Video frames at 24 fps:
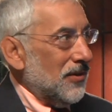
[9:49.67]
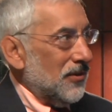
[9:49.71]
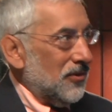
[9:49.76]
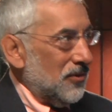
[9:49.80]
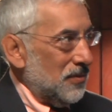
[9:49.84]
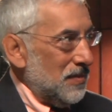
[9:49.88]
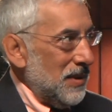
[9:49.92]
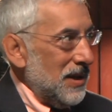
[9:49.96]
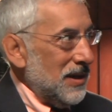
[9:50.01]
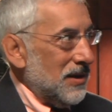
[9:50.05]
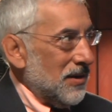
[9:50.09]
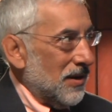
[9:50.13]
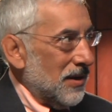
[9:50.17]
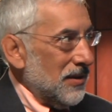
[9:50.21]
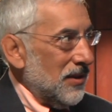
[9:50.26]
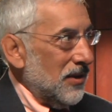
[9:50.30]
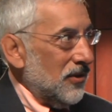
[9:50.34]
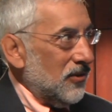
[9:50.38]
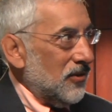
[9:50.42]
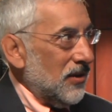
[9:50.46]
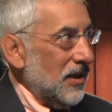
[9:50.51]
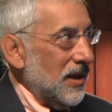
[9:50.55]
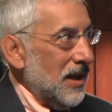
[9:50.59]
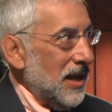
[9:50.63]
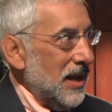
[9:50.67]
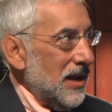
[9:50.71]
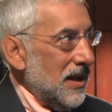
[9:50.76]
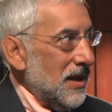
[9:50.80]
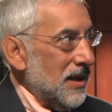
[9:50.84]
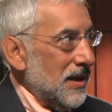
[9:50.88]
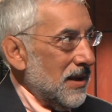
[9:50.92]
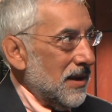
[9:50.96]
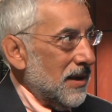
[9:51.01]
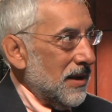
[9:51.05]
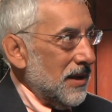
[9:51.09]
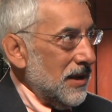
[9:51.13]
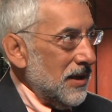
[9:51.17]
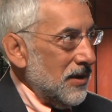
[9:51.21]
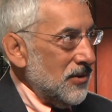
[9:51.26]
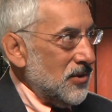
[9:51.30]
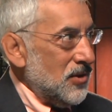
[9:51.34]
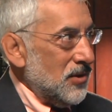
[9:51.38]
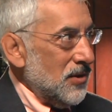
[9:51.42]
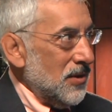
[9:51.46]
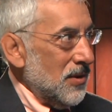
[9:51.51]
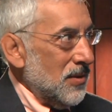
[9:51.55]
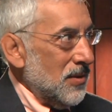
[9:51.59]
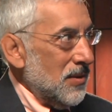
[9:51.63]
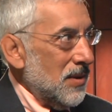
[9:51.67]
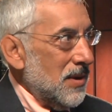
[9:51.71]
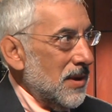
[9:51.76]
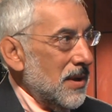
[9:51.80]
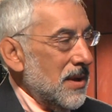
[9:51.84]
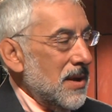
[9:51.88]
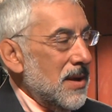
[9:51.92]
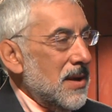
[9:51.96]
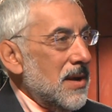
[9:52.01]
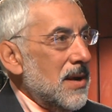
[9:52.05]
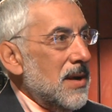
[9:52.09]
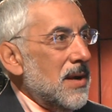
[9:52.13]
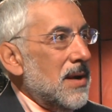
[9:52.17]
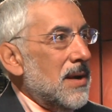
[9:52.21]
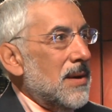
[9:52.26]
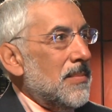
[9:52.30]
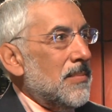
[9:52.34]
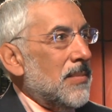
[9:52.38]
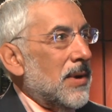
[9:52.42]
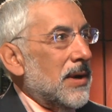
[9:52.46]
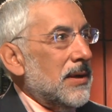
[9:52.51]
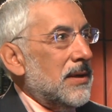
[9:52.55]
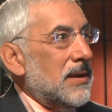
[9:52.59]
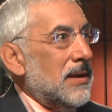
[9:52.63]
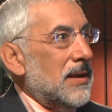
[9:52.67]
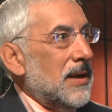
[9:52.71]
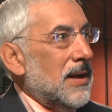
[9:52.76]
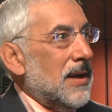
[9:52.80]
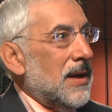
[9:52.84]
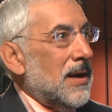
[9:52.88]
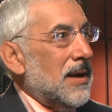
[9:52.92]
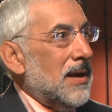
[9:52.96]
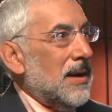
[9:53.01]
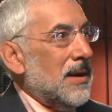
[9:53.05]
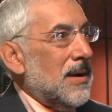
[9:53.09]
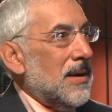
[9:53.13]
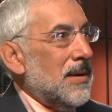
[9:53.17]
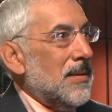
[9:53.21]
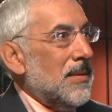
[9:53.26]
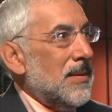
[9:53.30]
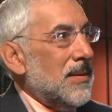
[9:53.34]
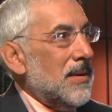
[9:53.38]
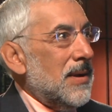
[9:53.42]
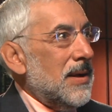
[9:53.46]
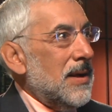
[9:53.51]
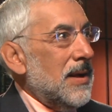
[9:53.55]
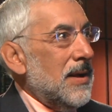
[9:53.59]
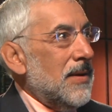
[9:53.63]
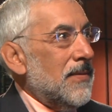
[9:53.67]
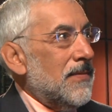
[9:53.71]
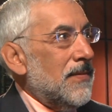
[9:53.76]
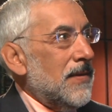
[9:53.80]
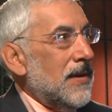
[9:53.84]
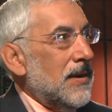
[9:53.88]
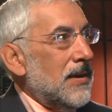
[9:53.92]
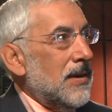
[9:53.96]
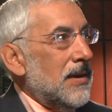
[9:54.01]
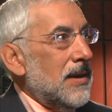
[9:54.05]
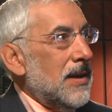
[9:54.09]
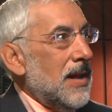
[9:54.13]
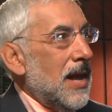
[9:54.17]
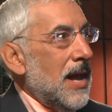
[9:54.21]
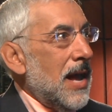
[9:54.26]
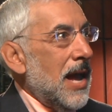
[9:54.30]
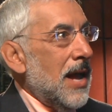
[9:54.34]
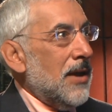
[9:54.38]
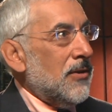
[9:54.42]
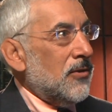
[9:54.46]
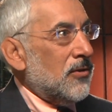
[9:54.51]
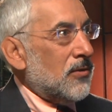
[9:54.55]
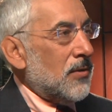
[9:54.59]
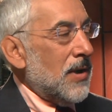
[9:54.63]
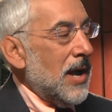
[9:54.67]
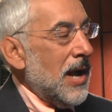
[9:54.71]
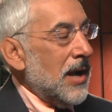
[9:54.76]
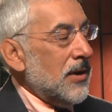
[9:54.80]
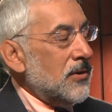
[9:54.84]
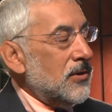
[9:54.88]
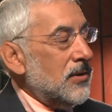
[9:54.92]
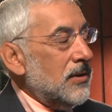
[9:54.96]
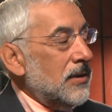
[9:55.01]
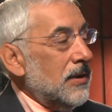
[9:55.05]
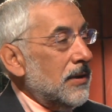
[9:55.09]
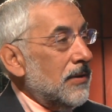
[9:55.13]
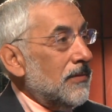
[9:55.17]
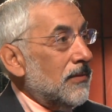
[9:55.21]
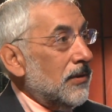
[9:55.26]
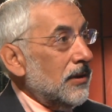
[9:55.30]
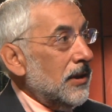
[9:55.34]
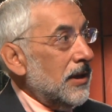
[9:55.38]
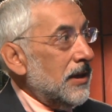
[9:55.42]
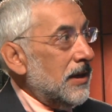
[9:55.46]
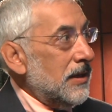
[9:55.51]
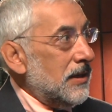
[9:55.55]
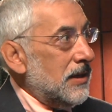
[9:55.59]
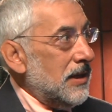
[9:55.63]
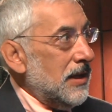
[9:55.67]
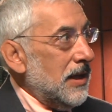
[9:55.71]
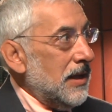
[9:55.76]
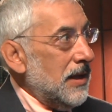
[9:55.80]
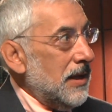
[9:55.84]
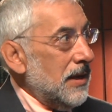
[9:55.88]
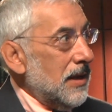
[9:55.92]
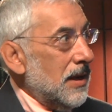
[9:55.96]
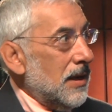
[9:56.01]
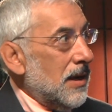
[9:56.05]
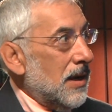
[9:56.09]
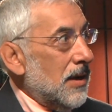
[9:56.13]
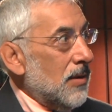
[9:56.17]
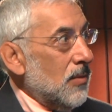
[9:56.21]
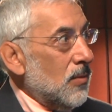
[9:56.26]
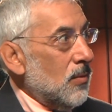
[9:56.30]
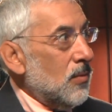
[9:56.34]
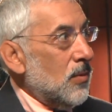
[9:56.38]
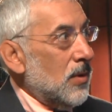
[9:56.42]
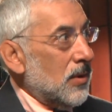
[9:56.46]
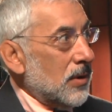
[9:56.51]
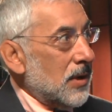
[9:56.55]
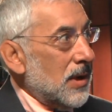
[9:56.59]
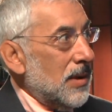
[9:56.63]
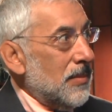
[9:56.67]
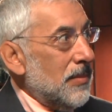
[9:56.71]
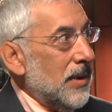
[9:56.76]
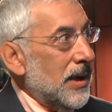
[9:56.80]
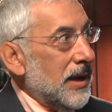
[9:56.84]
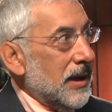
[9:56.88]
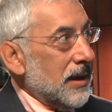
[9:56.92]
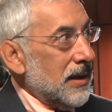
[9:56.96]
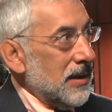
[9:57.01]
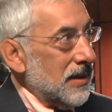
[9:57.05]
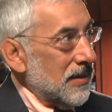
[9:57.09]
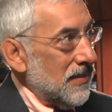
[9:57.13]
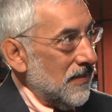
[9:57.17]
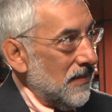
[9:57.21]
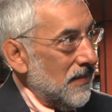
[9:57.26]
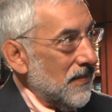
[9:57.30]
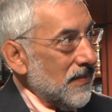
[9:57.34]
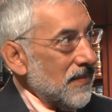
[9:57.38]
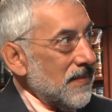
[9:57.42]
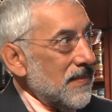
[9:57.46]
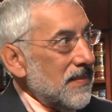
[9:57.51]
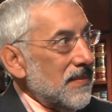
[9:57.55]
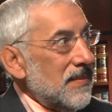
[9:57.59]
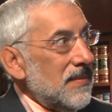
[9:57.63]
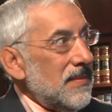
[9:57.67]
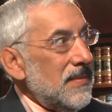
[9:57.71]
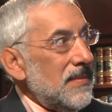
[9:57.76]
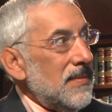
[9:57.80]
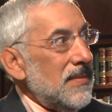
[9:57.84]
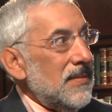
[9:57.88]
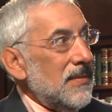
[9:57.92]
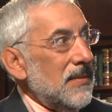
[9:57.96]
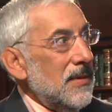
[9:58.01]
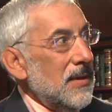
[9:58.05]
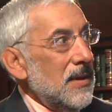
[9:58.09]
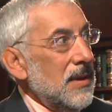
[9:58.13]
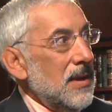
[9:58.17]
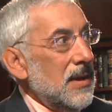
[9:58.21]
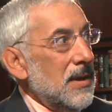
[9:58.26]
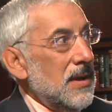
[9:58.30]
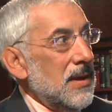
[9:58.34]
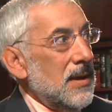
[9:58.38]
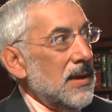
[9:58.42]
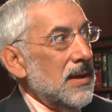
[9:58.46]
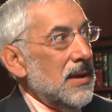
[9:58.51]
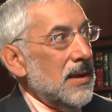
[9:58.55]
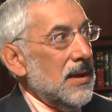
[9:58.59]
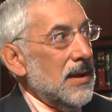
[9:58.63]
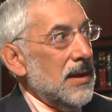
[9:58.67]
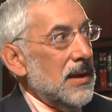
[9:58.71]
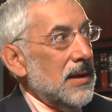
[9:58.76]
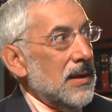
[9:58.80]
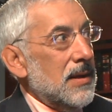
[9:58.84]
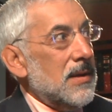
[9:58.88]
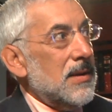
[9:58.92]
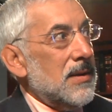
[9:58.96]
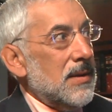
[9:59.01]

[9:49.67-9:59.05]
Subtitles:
speak on this issue, but if it has traction and validity, we'll come back and we'll tell them what we've learned.